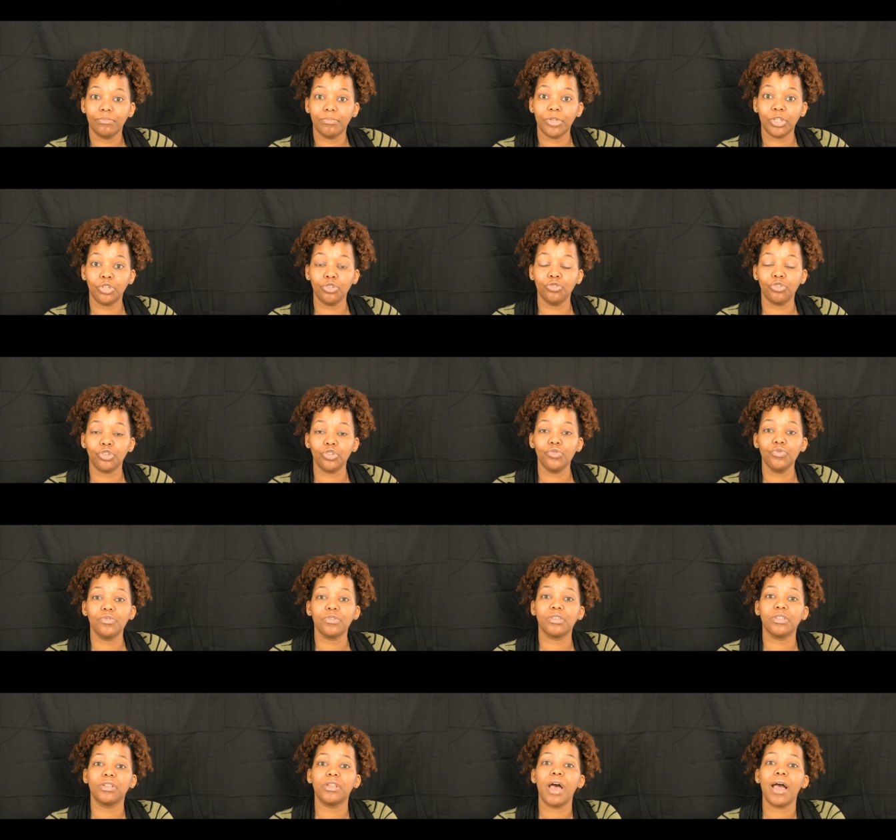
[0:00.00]
But you
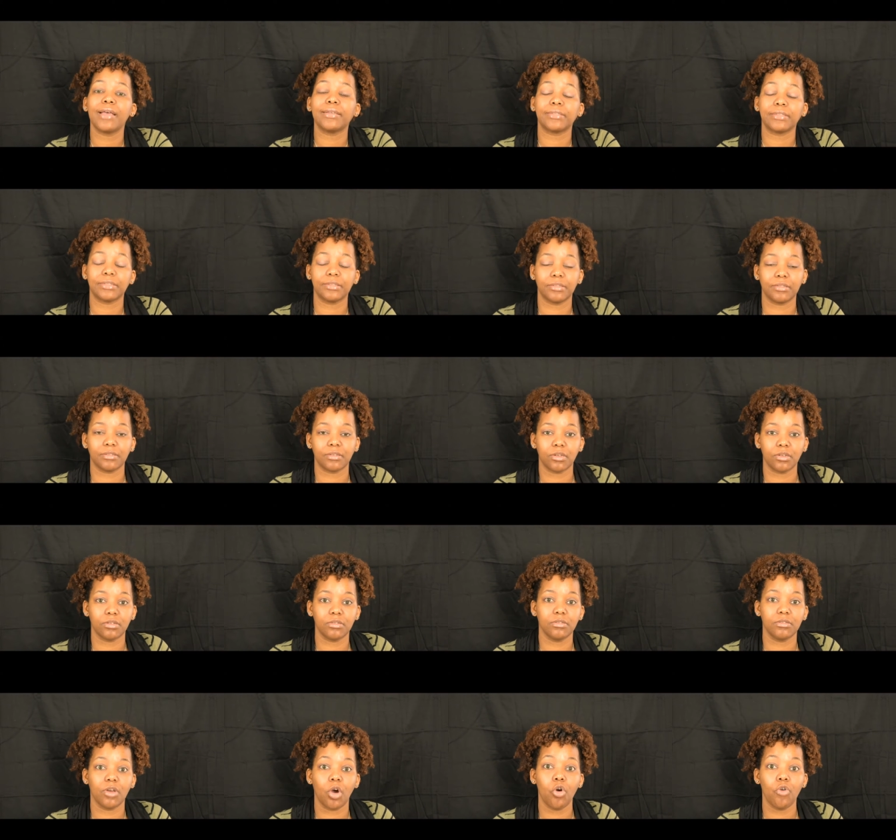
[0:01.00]
choose lust
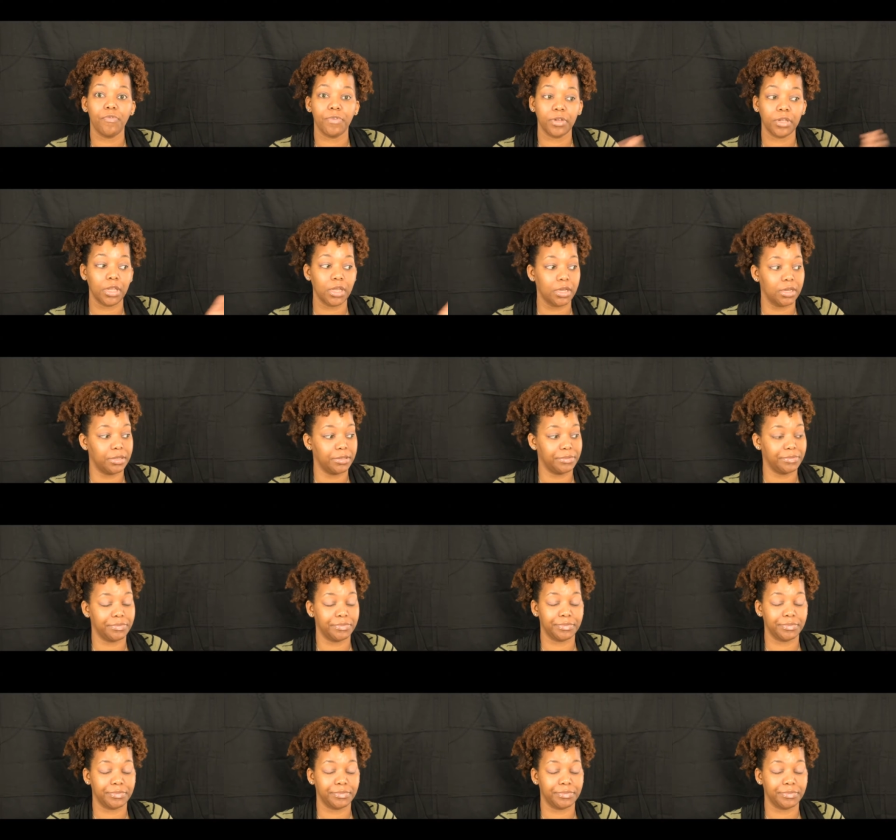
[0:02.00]
over love.